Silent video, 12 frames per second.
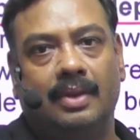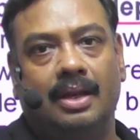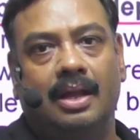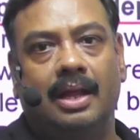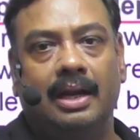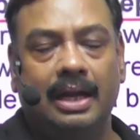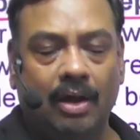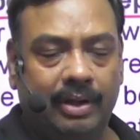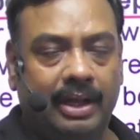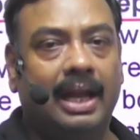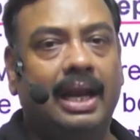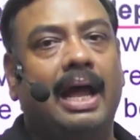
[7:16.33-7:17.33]
Now
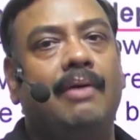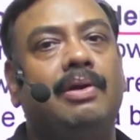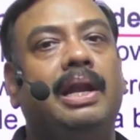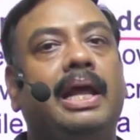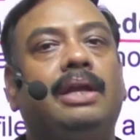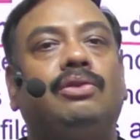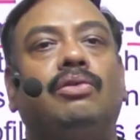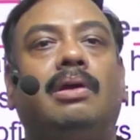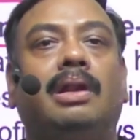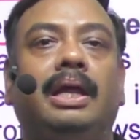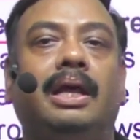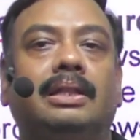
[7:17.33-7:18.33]
here I would like to
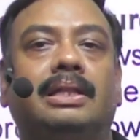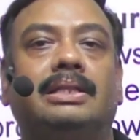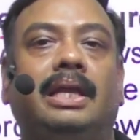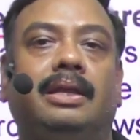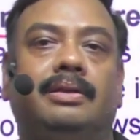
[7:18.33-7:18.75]
clear the thing.